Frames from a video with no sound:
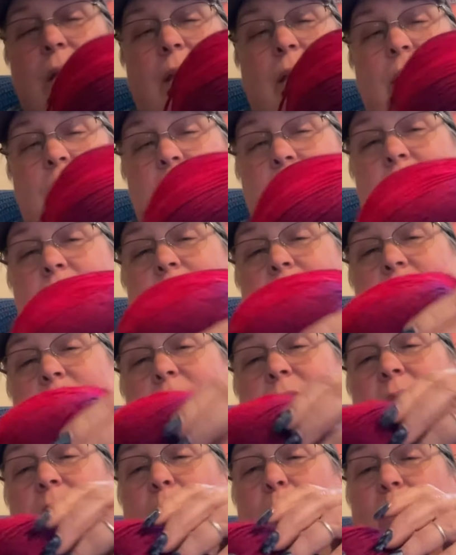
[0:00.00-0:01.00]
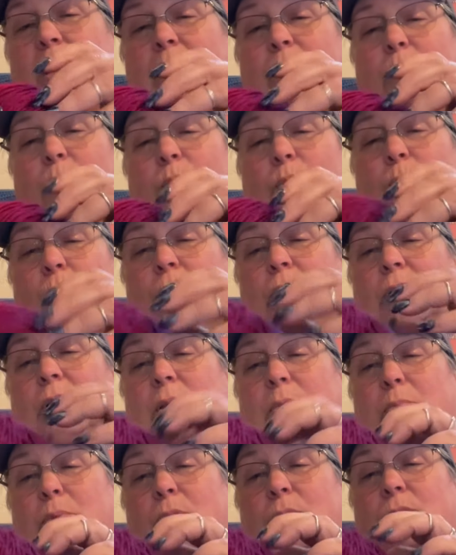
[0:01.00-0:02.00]
This is going to be a really
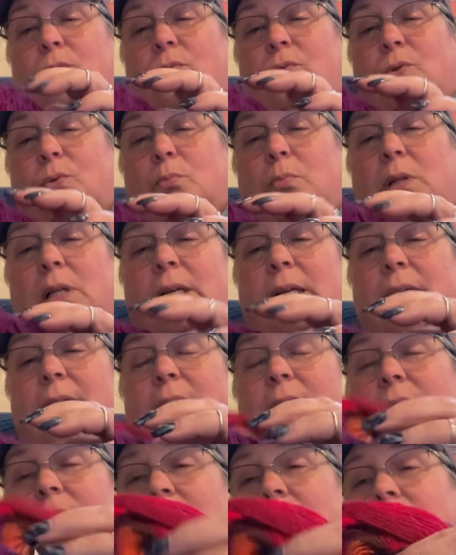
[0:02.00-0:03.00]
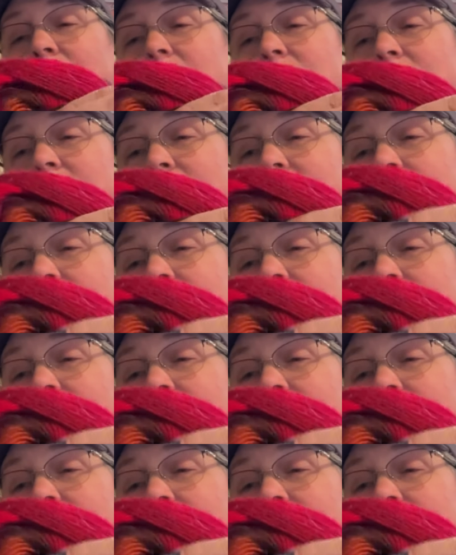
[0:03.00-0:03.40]
beautiful blanket because it's